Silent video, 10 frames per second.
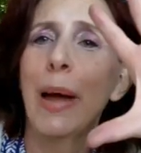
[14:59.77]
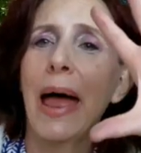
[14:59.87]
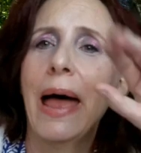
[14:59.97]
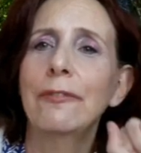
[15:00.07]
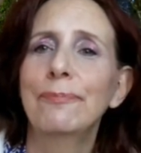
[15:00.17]

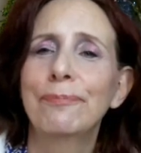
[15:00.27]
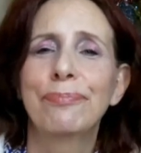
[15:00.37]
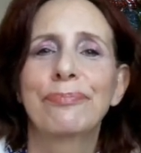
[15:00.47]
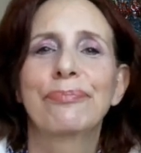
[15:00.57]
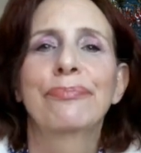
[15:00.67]

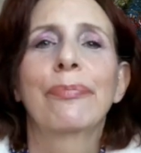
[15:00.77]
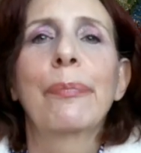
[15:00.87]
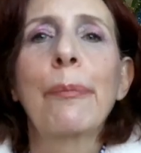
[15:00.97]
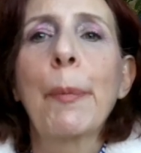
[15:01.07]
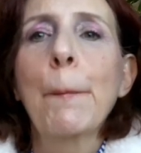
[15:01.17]

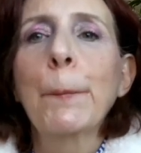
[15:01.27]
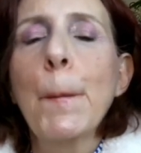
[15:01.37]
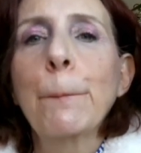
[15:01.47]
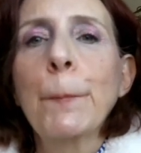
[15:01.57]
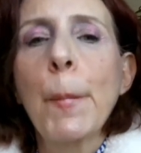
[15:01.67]

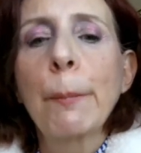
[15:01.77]
Bye.